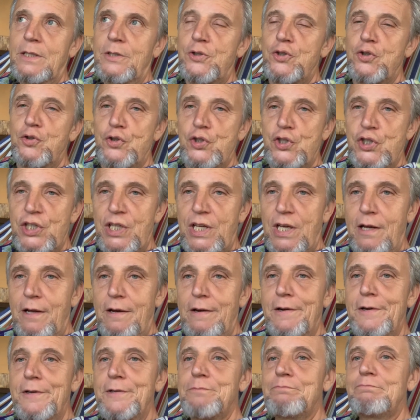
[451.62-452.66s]
to
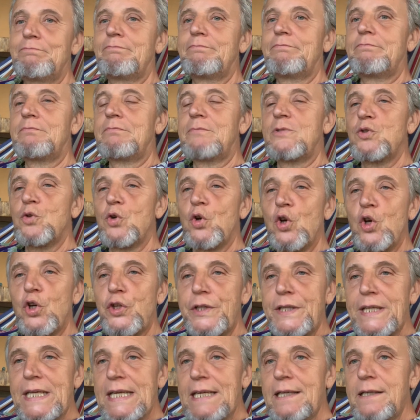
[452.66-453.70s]
share, to
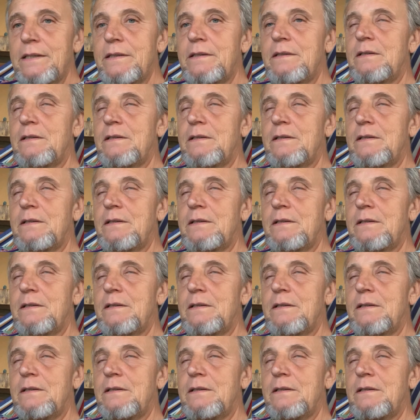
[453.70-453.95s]
connect,